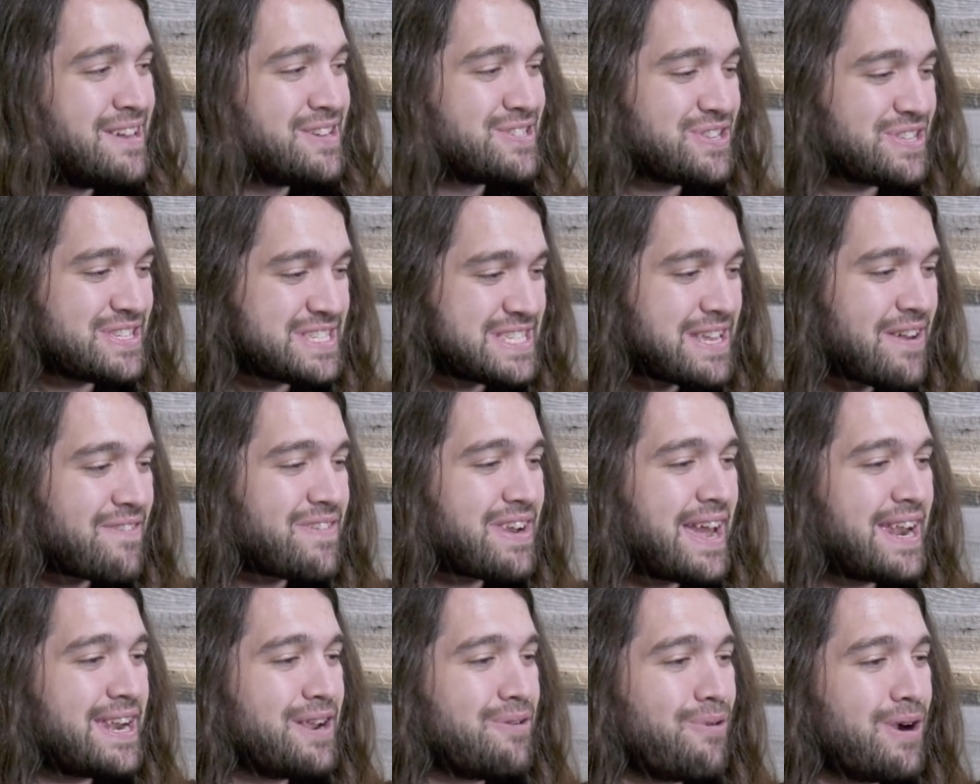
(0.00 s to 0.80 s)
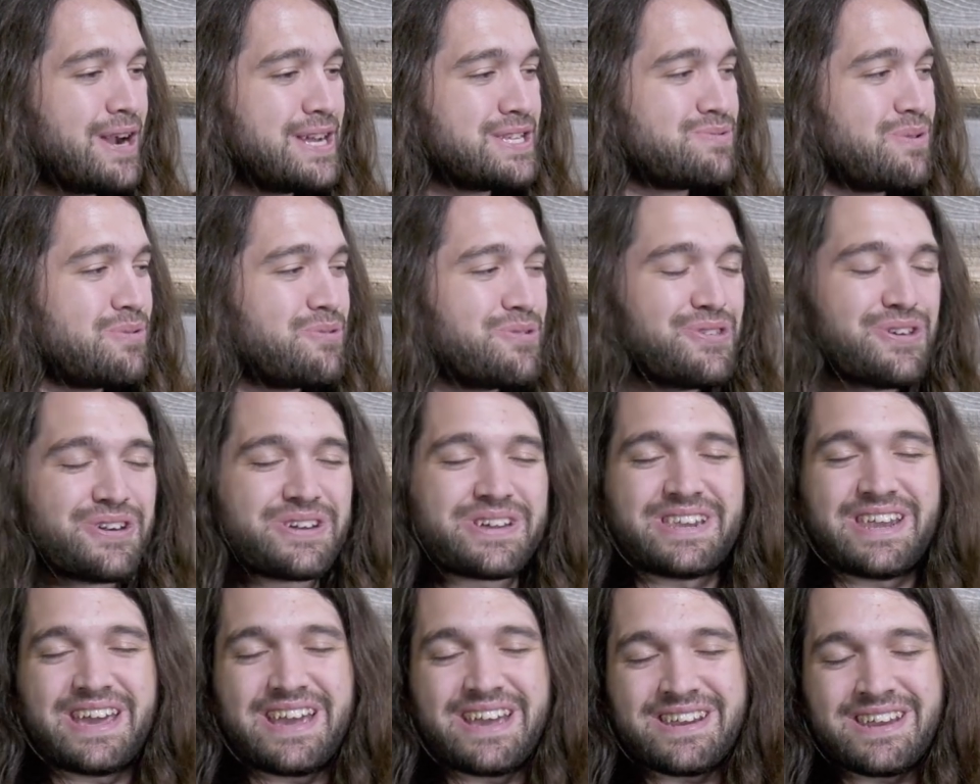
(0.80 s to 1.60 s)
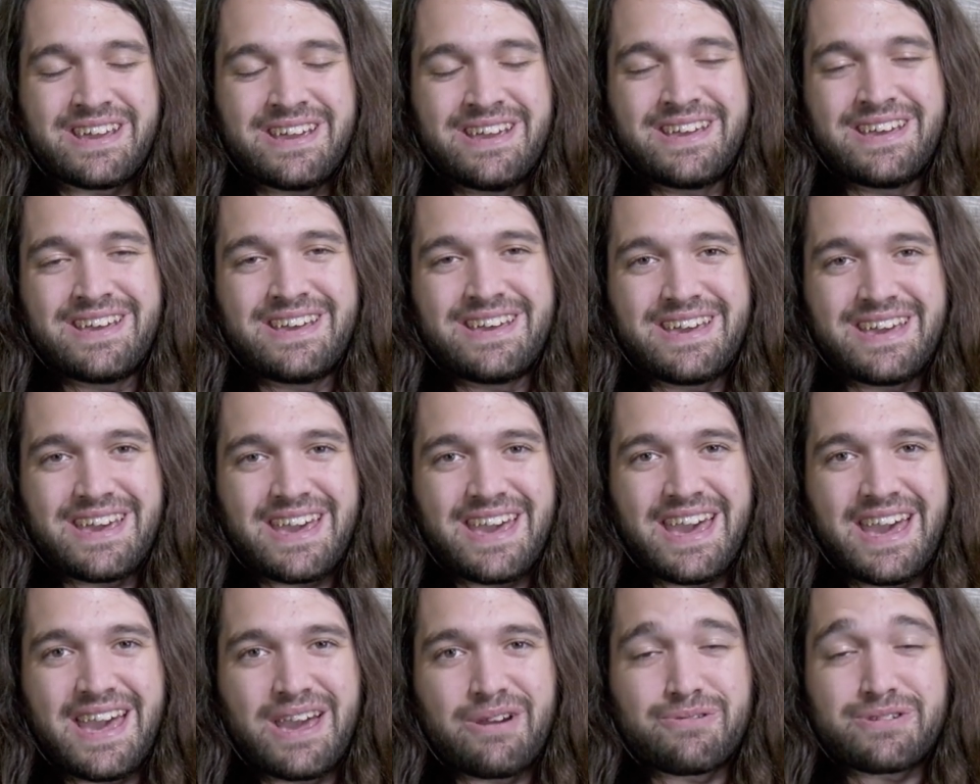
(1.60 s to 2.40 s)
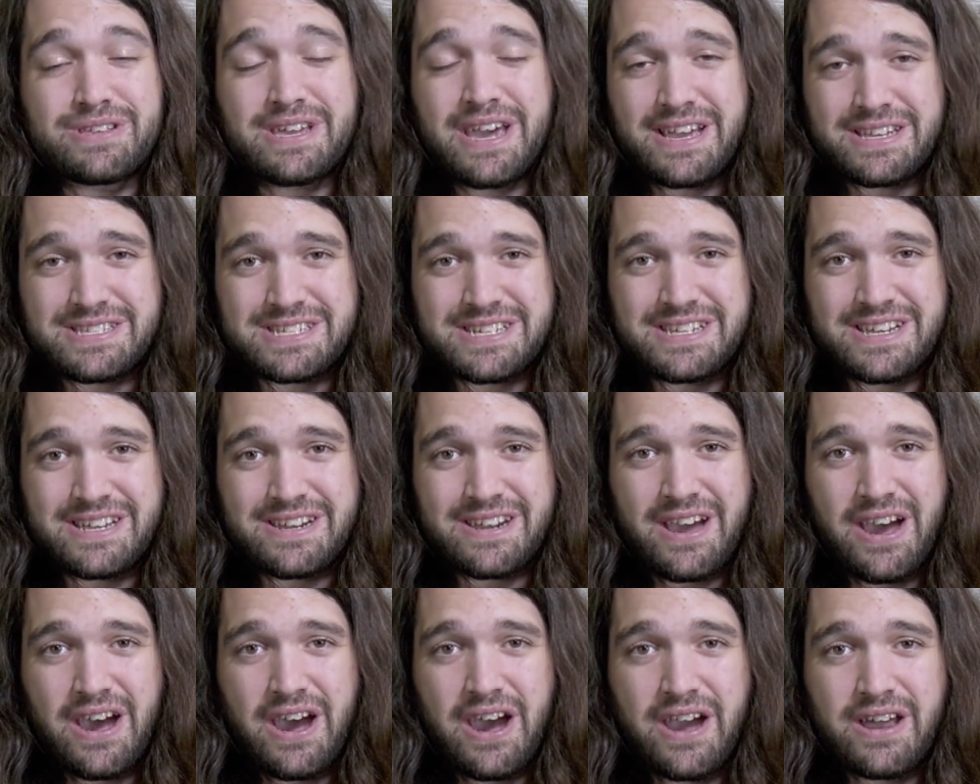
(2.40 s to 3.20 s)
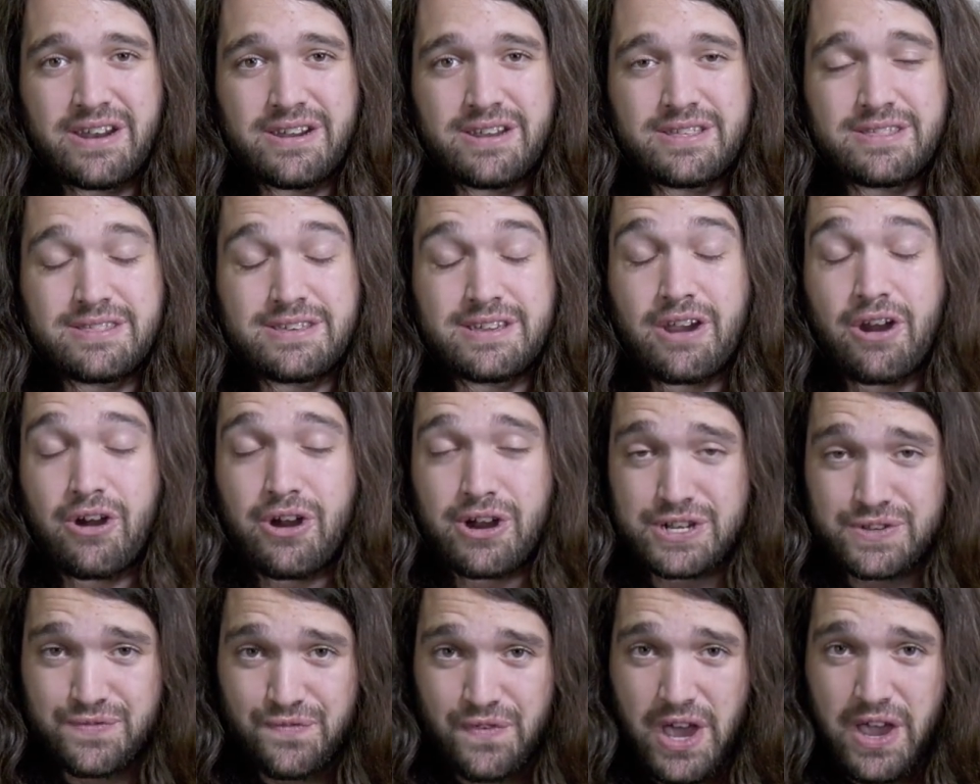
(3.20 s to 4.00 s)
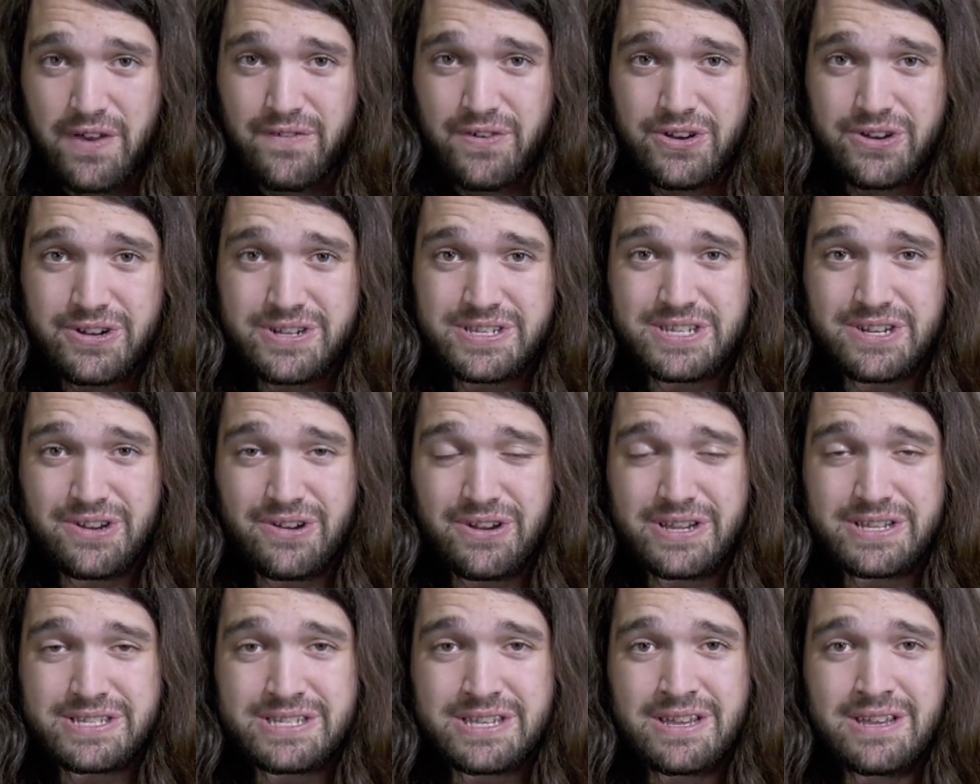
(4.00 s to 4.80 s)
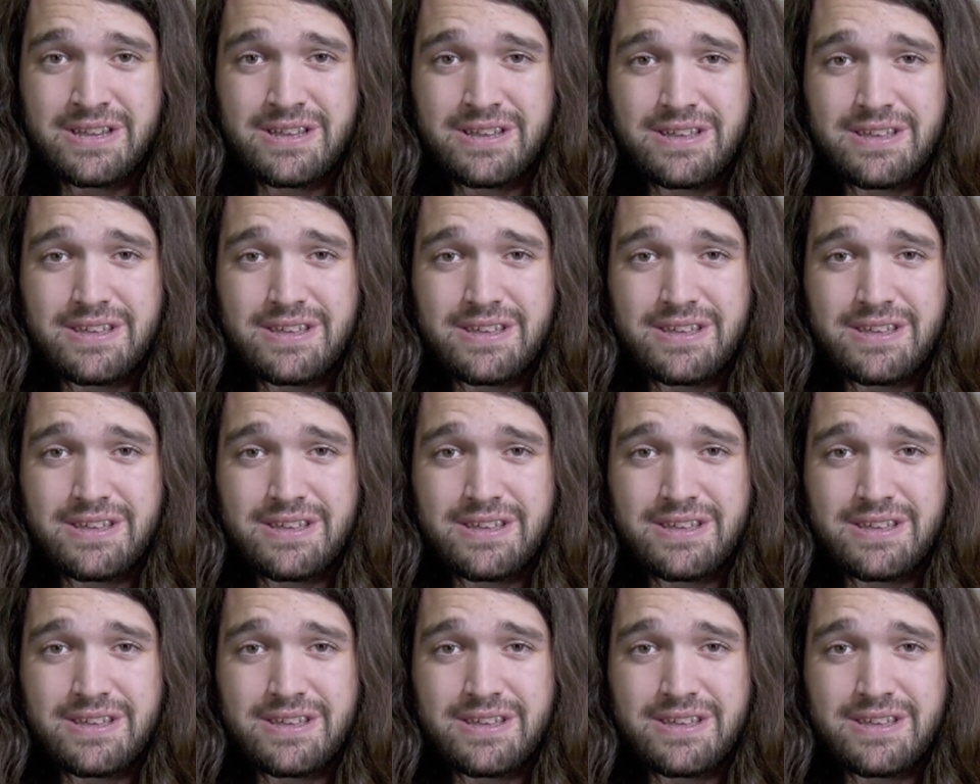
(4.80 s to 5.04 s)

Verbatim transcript: So the 791 is what we're looking at, and we're testing it on the RX 500 series,